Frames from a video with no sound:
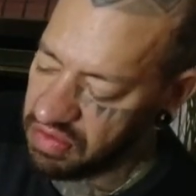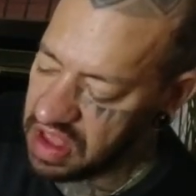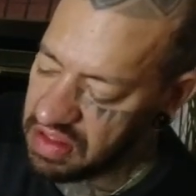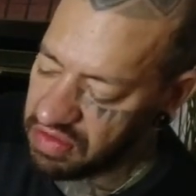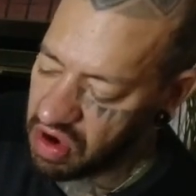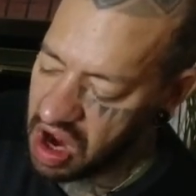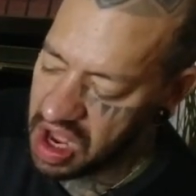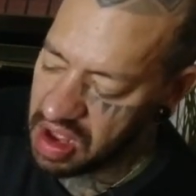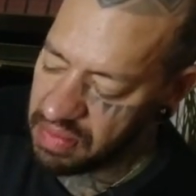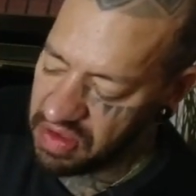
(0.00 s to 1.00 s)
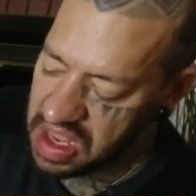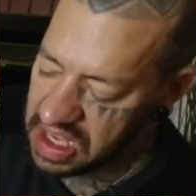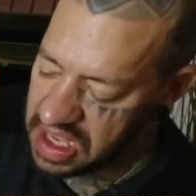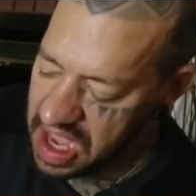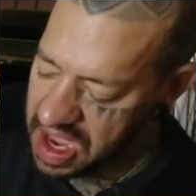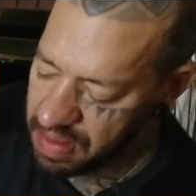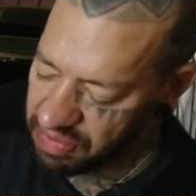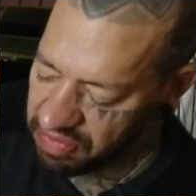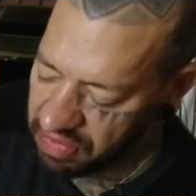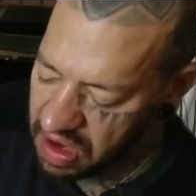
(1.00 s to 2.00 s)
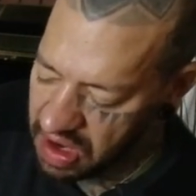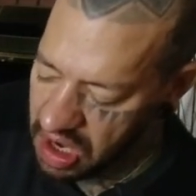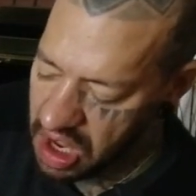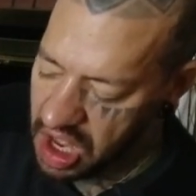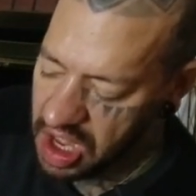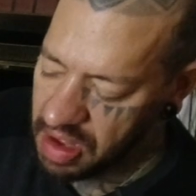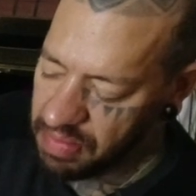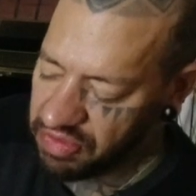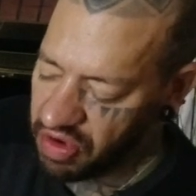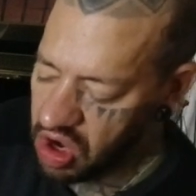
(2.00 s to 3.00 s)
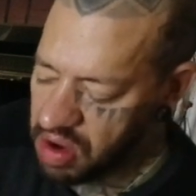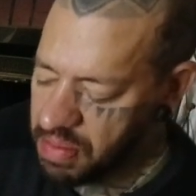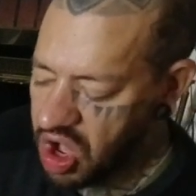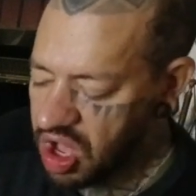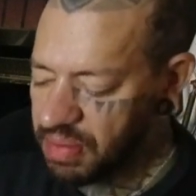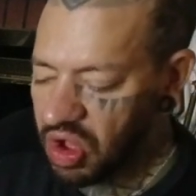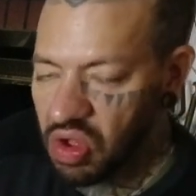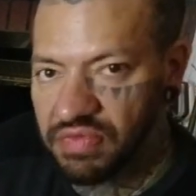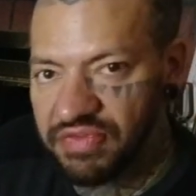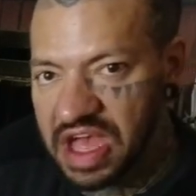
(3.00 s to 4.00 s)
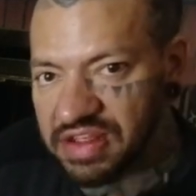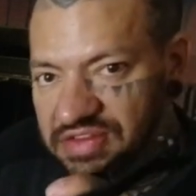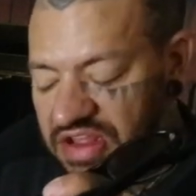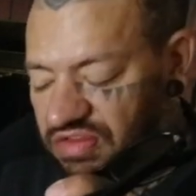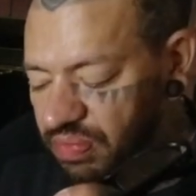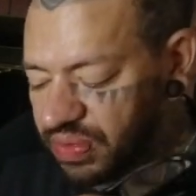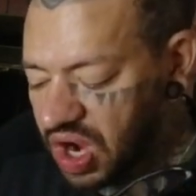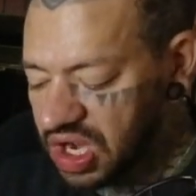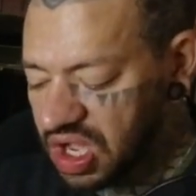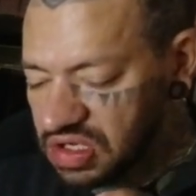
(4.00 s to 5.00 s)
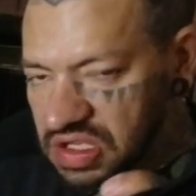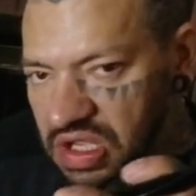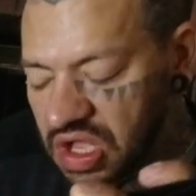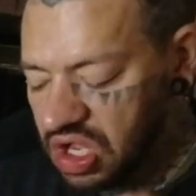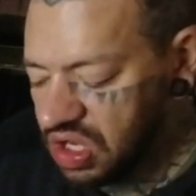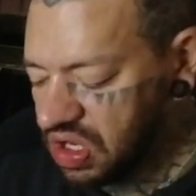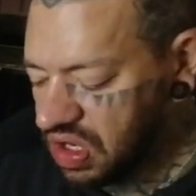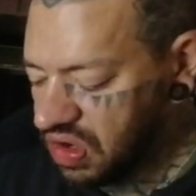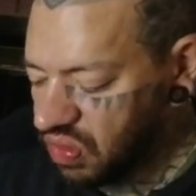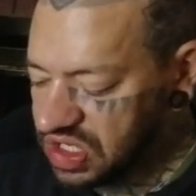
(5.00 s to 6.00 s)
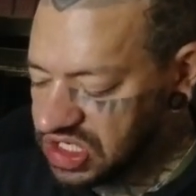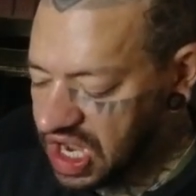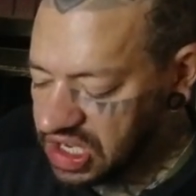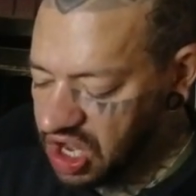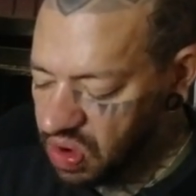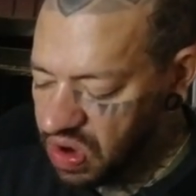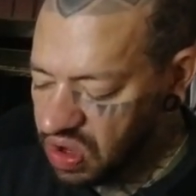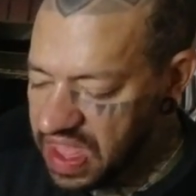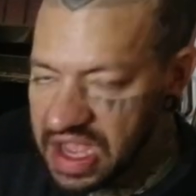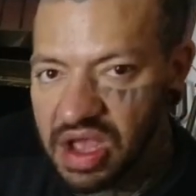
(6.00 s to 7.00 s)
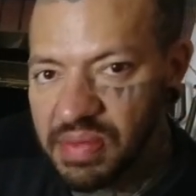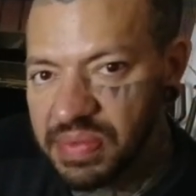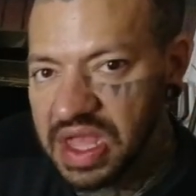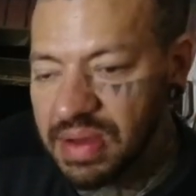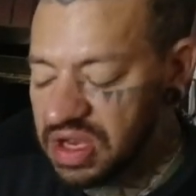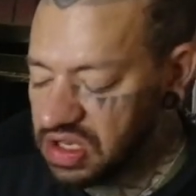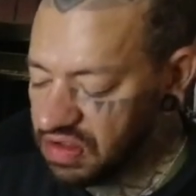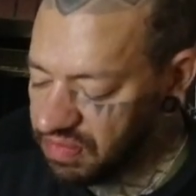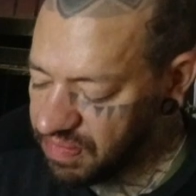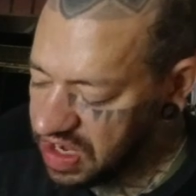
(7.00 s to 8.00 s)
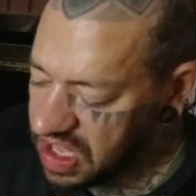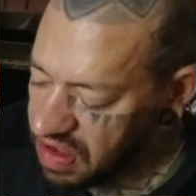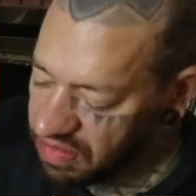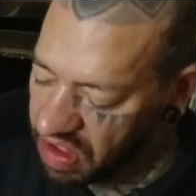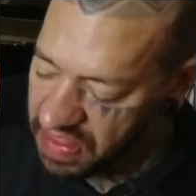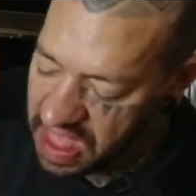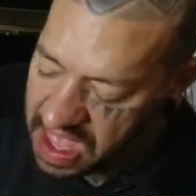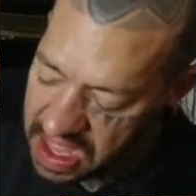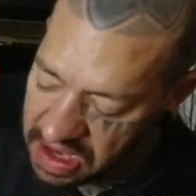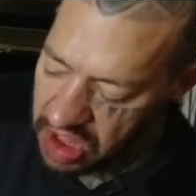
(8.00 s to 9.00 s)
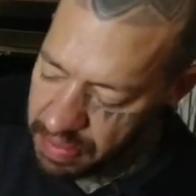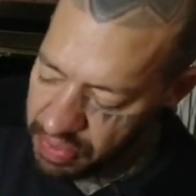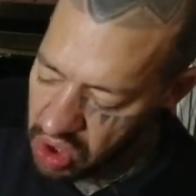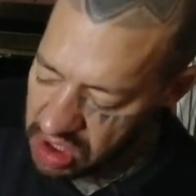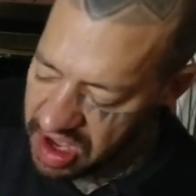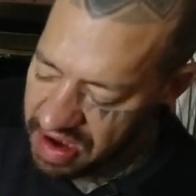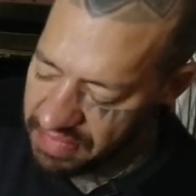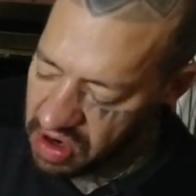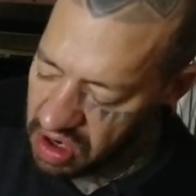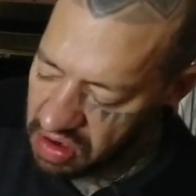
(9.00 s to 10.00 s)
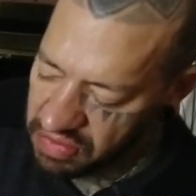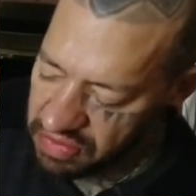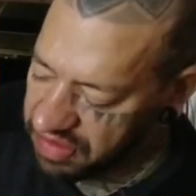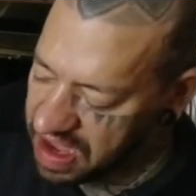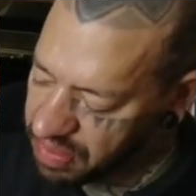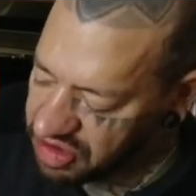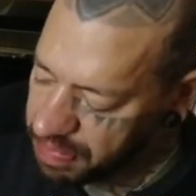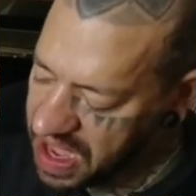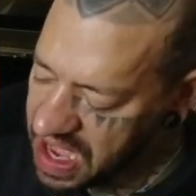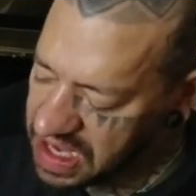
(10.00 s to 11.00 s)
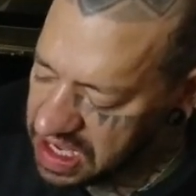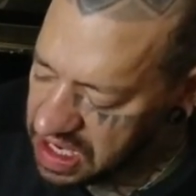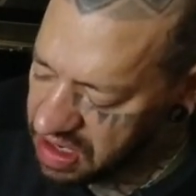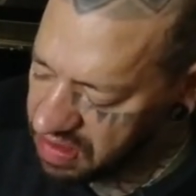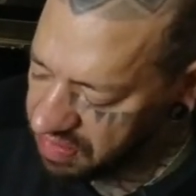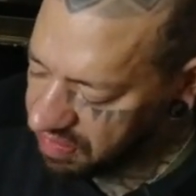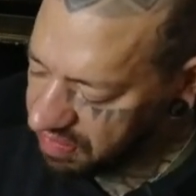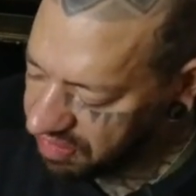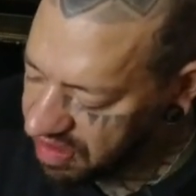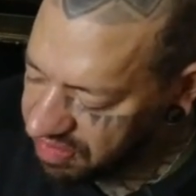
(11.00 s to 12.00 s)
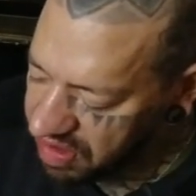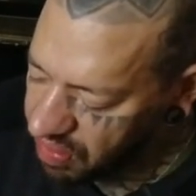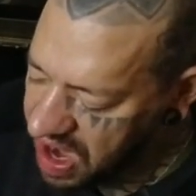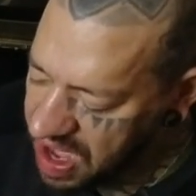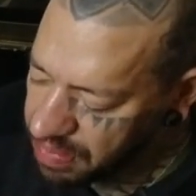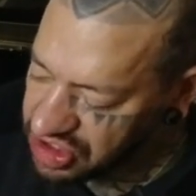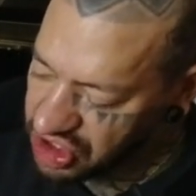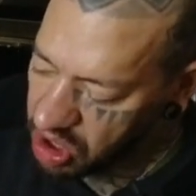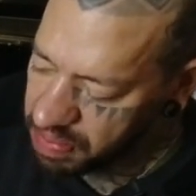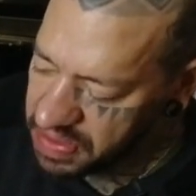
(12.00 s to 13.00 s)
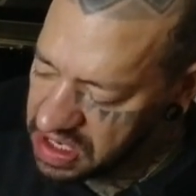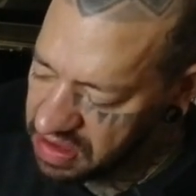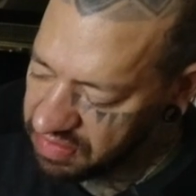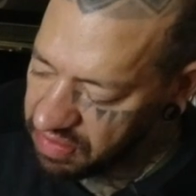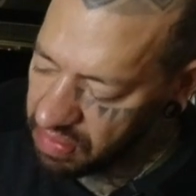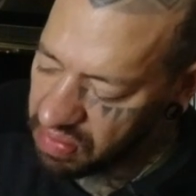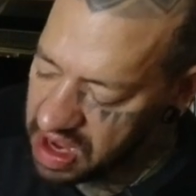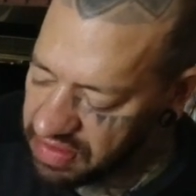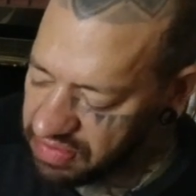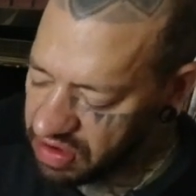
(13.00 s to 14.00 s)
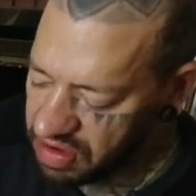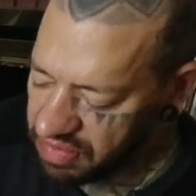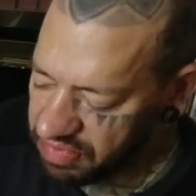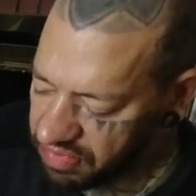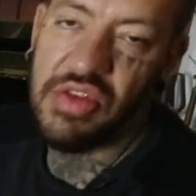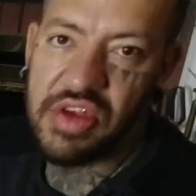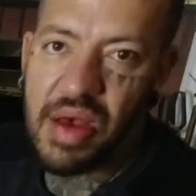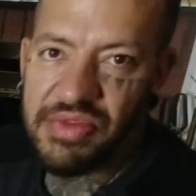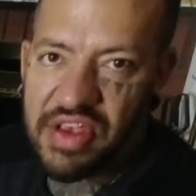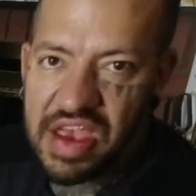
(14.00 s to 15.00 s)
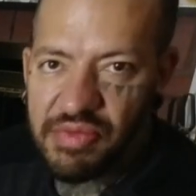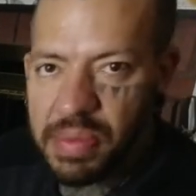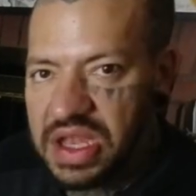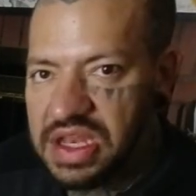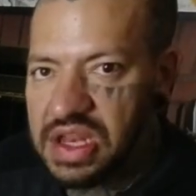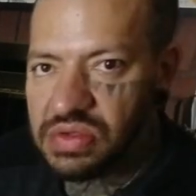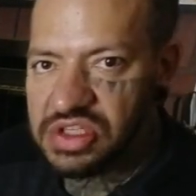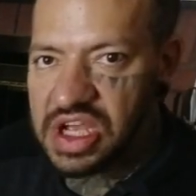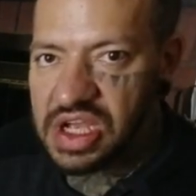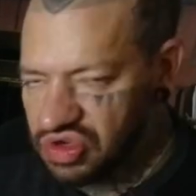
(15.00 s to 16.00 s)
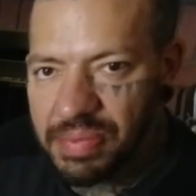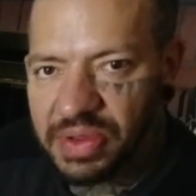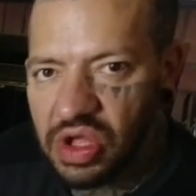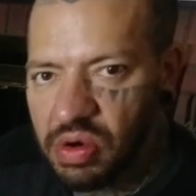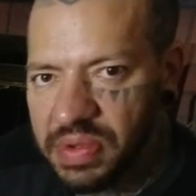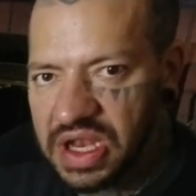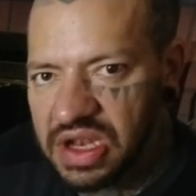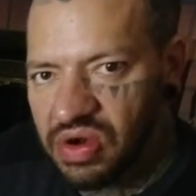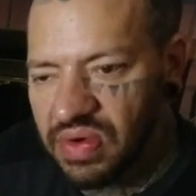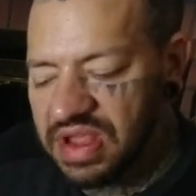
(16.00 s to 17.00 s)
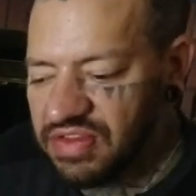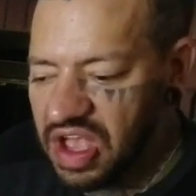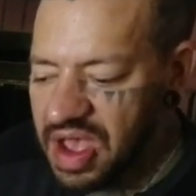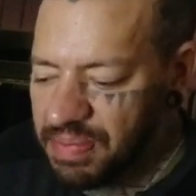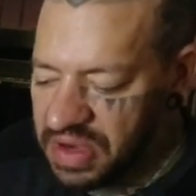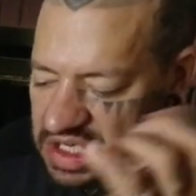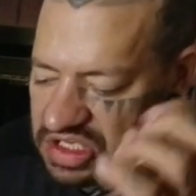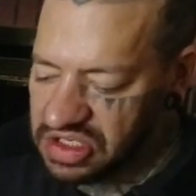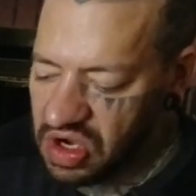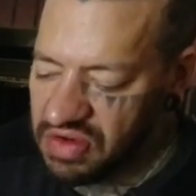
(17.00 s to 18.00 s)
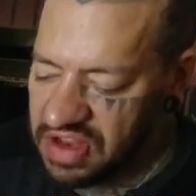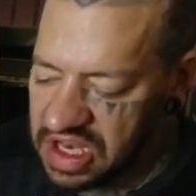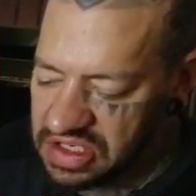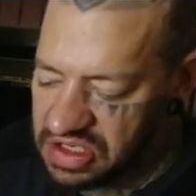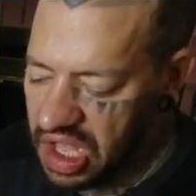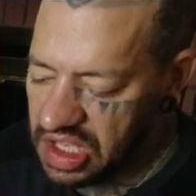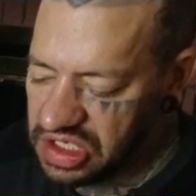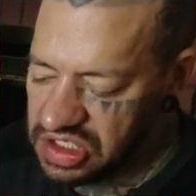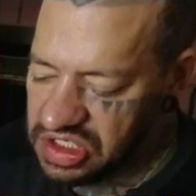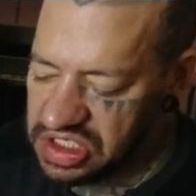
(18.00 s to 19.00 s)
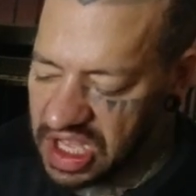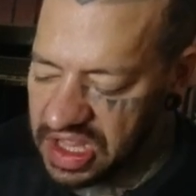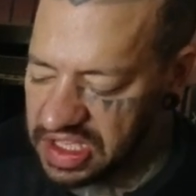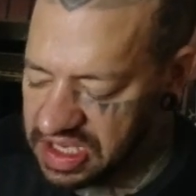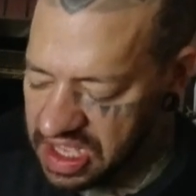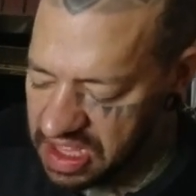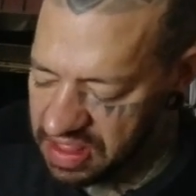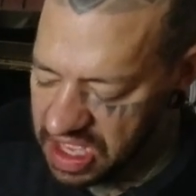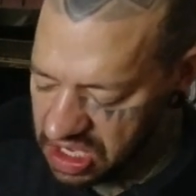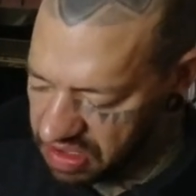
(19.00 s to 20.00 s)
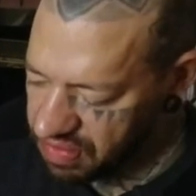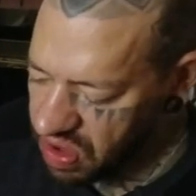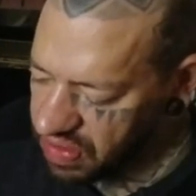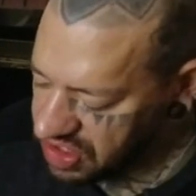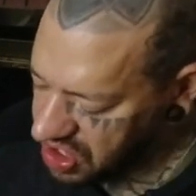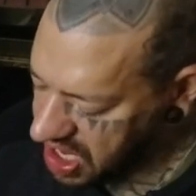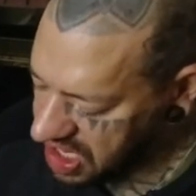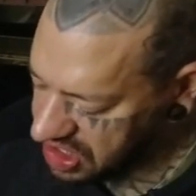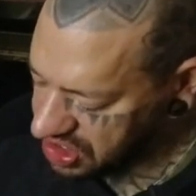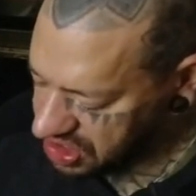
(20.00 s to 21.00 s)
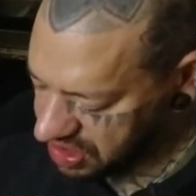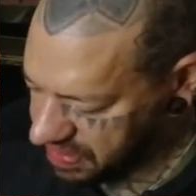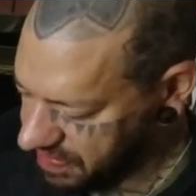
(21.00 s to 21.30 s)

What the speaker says: skin scribes, ink caps, Sorry Mom Hold Fast stencil product, which I co-own that company. I'm going to do some videos on that. Clipcord covers, sandwich baggies, Scentsy wraps, Sharpies, razors, Scum Safe by Needle Jig. Drop a little bit in your rinse cup and it just turns it into a gelatin that you can throw in the trash.